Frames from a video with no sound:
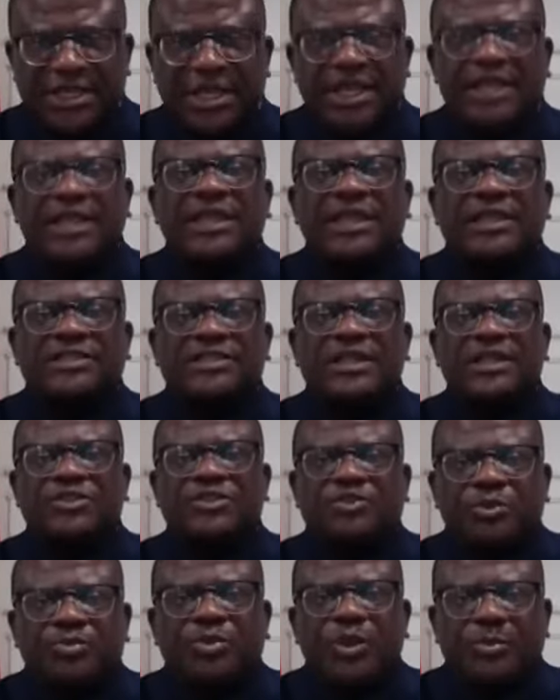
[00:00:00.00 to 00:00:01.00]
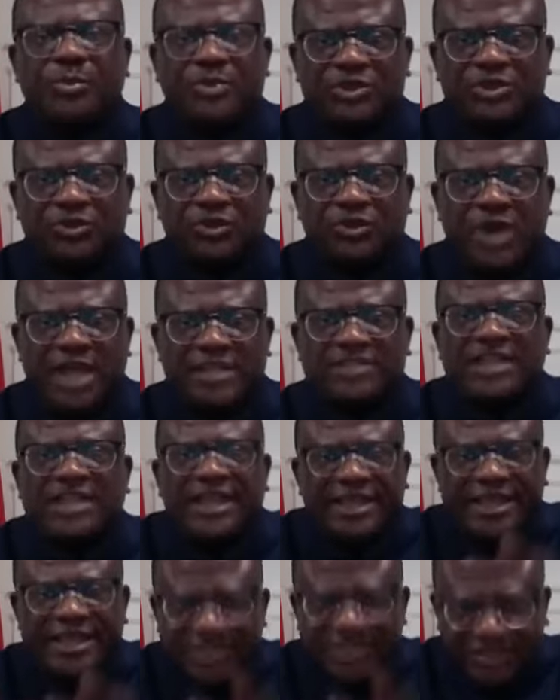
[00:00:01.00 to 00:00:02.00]
intellectual property rights
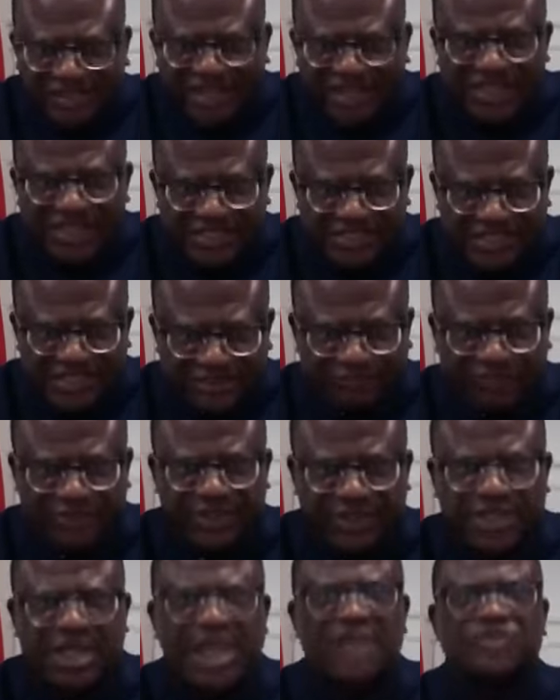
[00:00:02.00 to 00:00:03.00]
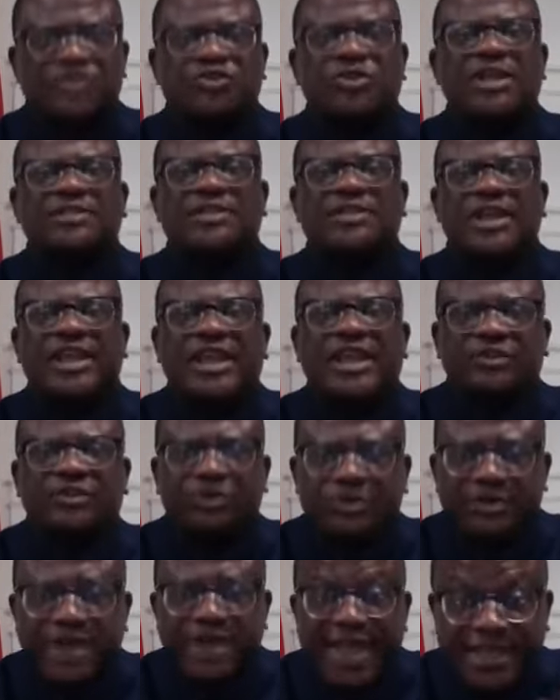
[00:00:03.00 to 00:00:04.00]
intensively so that they can
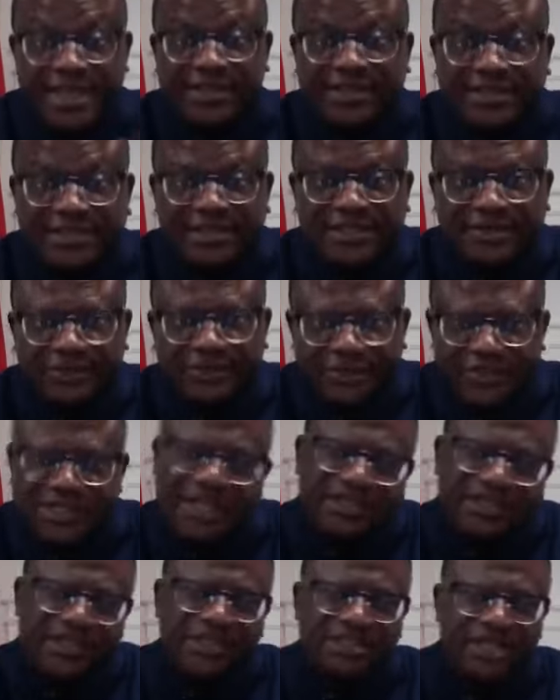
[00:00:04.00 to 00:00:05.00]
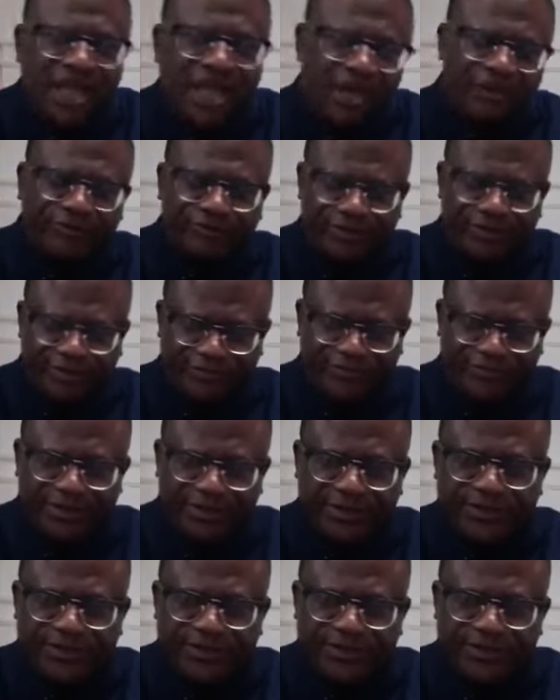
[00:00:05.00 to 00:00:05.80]
raise their standard of living.